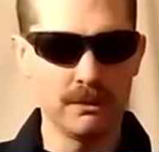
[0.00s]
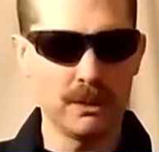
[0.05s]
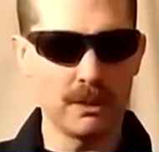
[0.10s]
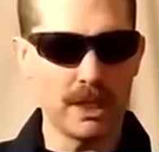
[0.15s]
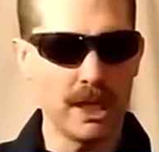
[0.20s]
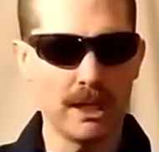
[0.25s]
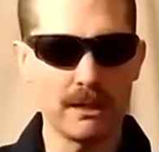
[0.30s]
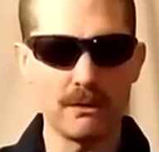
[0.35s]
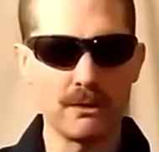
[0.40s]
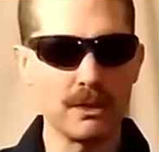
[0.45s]

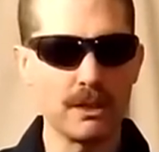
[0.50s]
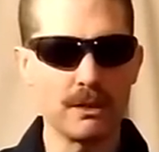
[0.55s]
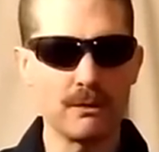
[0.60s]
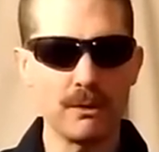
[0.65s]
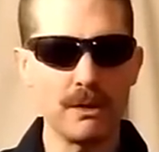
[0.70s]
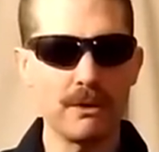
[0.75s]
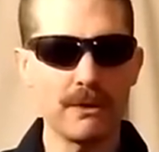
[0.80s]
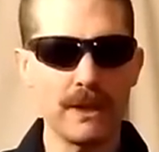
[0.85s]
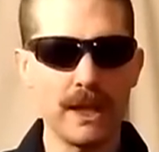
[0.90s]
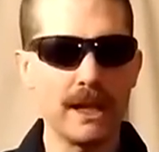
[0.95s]
Okay, I don't
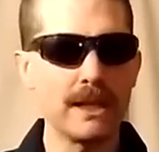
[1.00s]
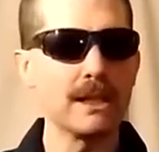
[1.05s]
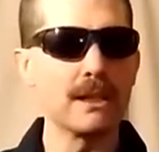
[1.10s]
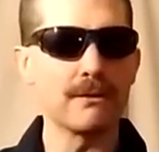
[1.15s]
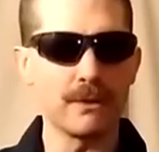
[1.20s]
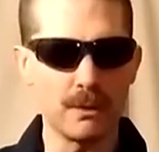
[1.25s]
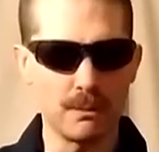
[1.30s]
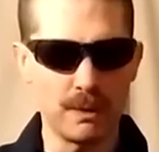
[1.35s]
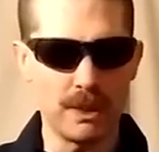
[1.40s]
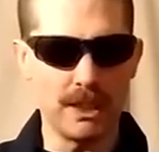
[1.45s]
agree with any
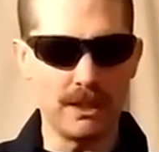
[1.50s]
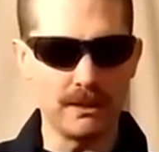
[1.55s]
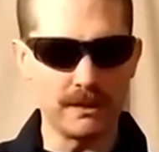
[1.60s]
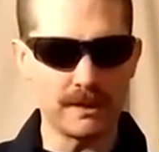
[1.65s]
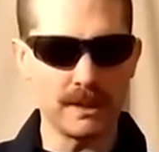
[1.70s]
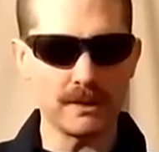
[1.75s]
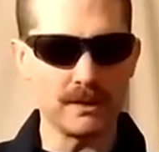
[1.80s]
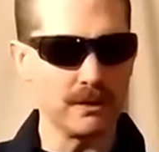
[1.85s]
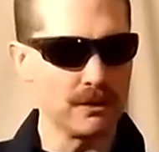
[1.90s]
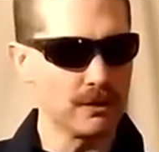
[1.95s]
of their
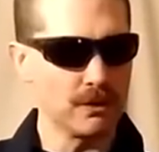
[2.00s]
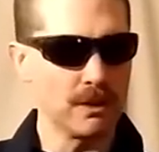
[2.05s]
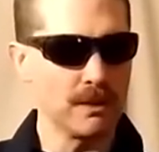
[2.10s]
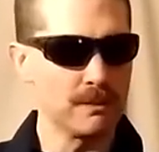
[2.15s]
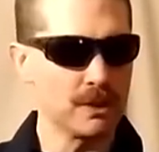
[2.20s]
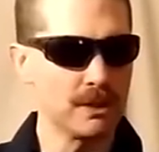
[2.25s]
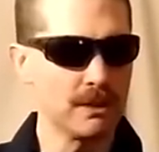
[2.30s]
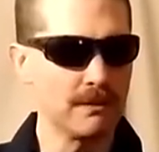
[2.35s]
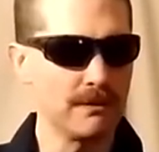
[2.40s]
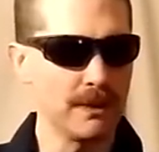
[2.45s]
politics, and
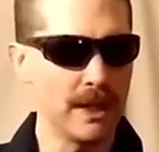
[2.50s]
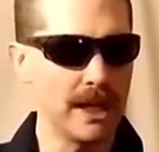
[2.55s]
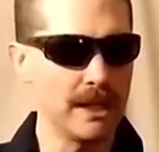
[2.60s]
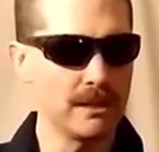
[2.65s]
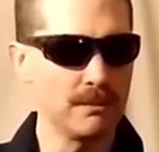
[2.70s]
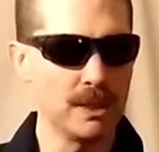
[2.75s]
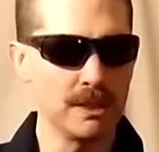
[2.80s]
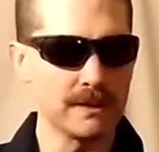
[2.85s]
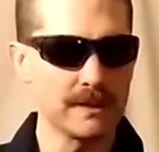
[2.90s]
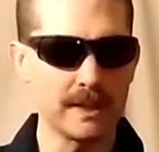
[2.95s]
Trump should have had to
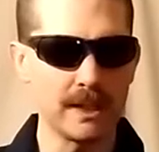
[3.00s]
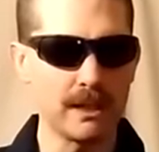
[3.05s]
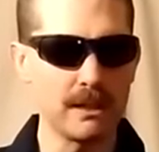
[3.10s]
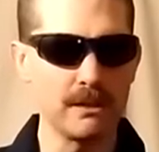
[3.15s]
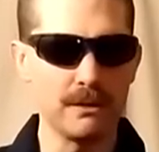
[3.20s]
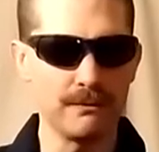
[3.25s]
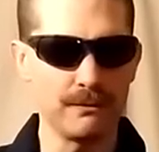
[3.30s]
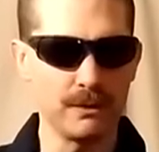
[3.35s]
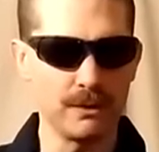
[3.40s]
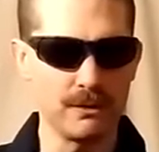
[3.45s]
have been a
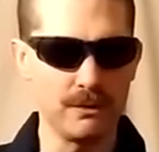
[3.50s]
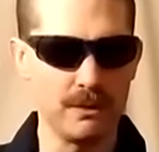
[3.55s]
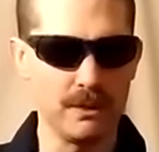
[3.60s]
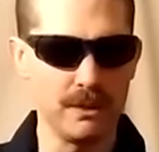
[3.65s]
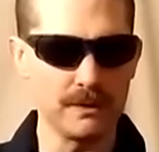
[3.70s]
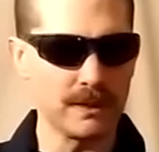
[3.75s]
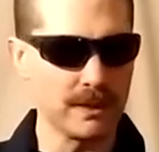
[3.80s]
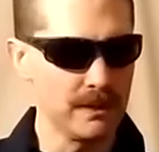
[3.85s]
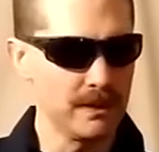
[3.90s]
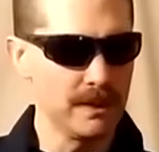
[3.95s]
senator for two
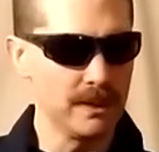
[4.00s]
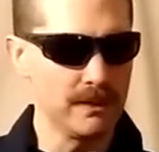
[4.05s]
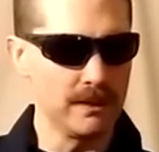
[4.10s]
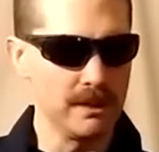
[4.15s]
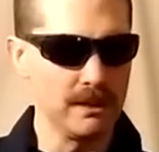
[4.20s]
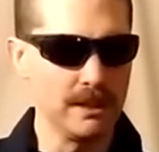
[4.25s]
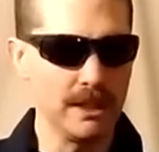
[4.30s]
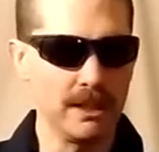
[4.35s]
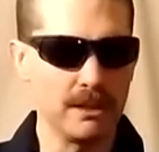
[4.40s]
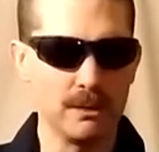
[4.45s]
years because he's an
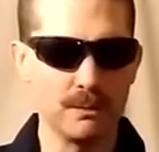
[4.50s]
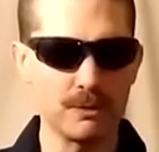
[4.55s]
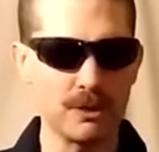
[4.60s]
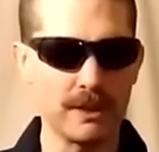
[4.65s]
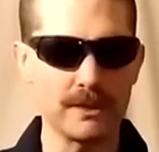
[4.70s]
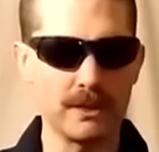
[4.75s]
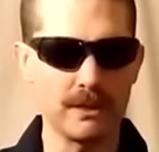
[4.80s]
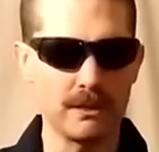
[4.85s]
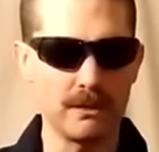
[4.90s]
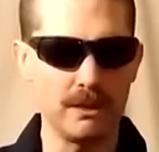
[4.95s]
illegal
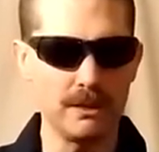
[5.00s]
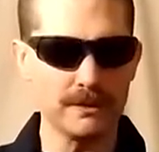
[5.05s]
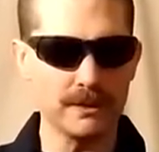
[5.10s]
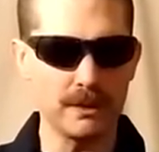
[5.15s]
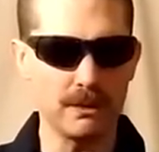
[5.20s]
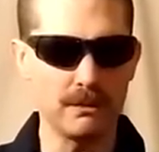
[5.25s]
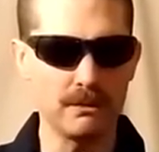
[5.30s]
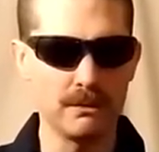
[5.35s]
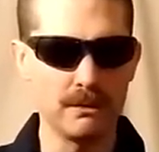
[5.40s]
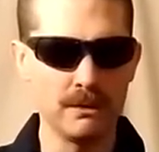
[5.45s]
president also